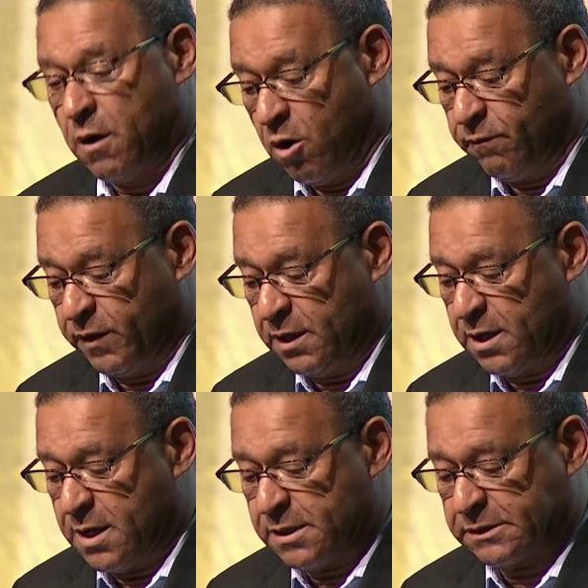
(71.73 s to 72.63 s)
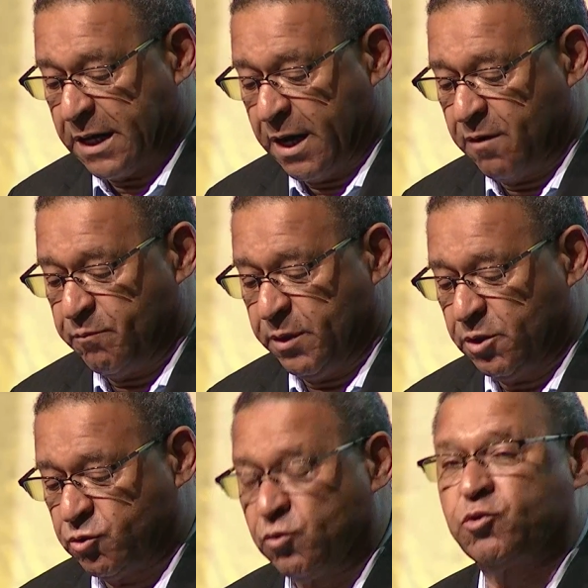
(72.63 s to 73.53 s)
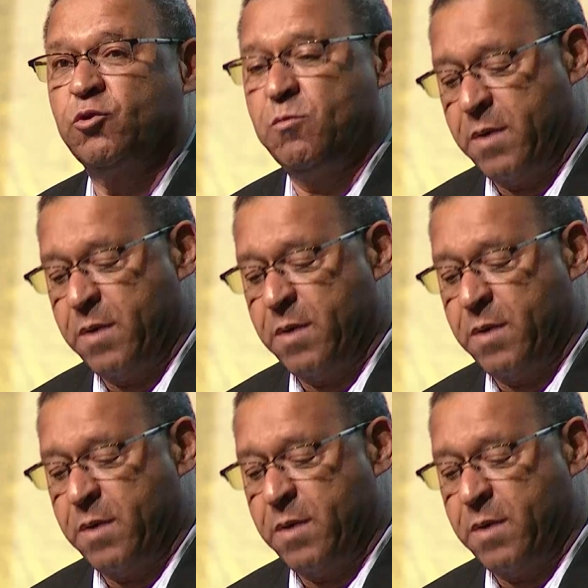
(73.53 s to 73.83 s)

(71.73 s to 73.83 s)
Over the years, I have been to too